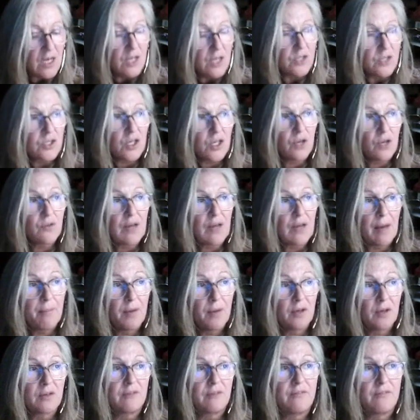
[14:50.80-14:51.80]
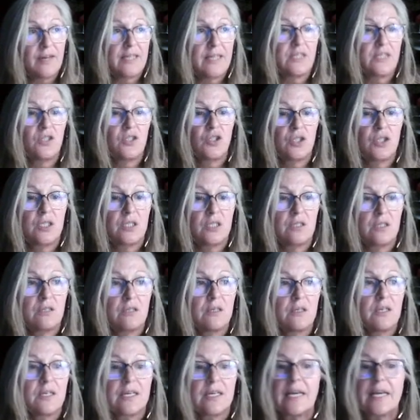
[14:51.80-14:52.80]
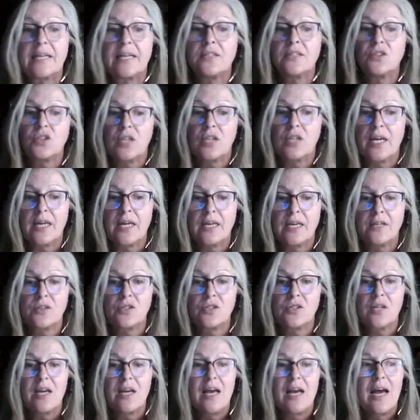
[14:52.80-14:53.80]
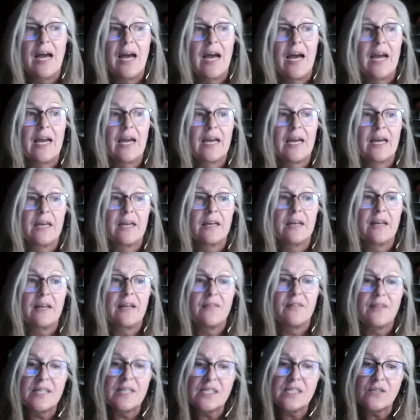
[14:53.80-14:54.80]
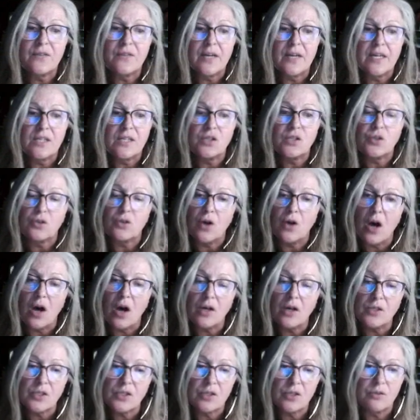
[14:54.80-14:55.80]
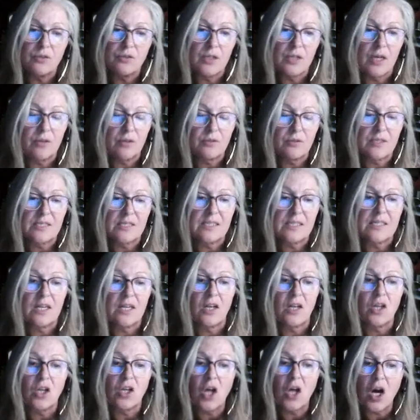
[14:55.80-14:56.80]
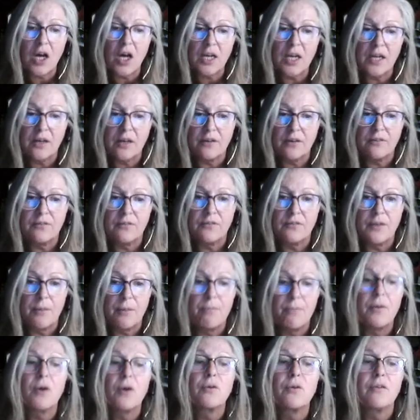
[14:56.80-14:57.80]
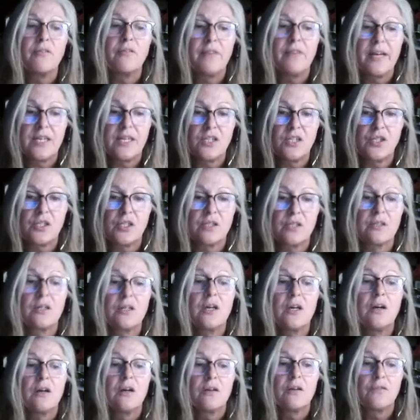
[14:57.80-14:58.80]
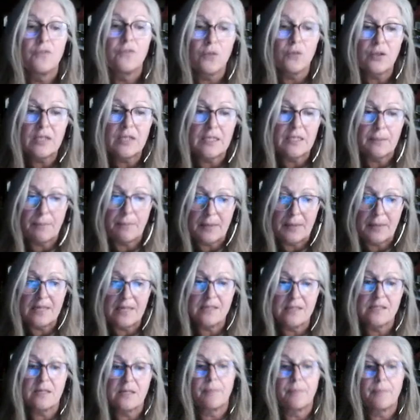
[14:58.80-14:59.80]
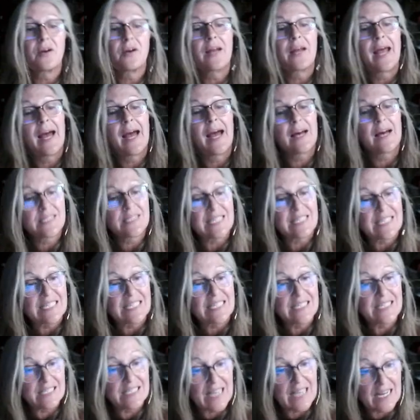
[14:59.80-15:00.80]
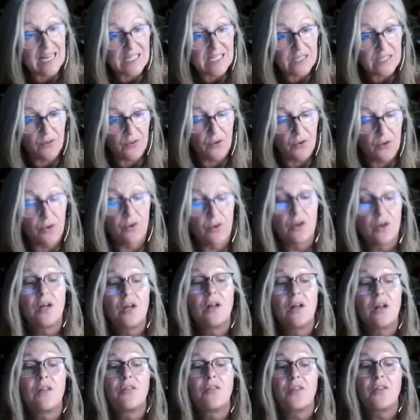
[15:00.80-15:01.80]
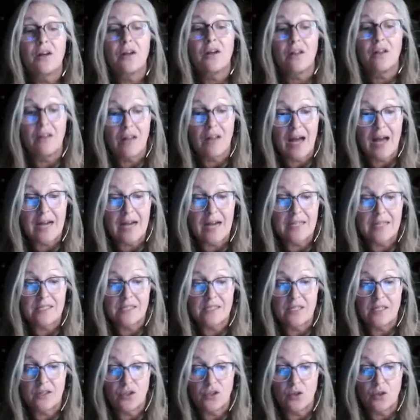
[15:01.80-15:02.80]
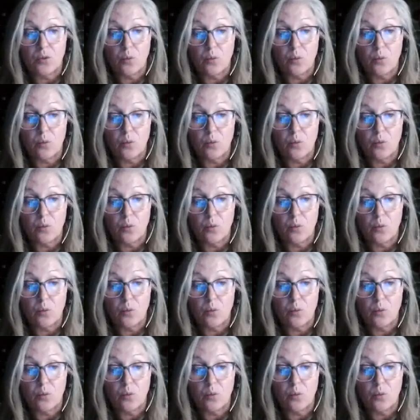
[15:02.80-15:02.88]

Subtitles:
So that motivation can change. And in this phase, you'll also notice that a lot of the motivation fully depends upon how successful the clients that you're